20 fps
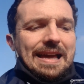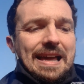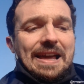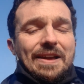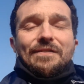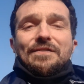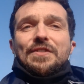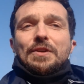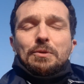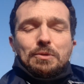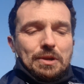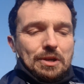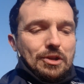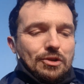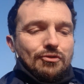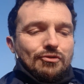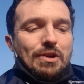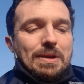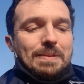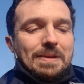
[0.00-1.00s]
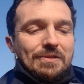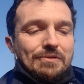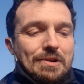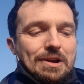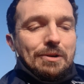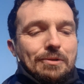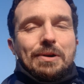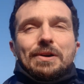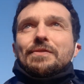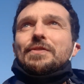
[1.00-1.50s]
It feels extremely
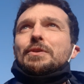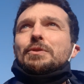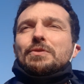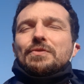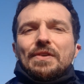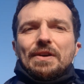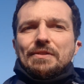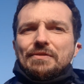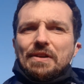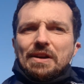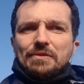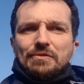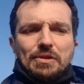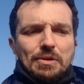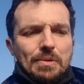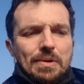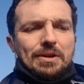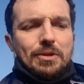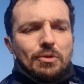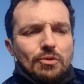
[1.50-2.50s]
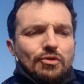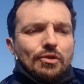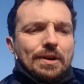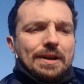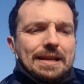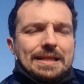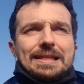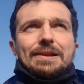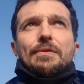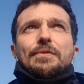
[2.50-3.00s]
real. It feels very, very real as we try
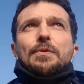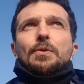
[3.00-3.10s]
and get to level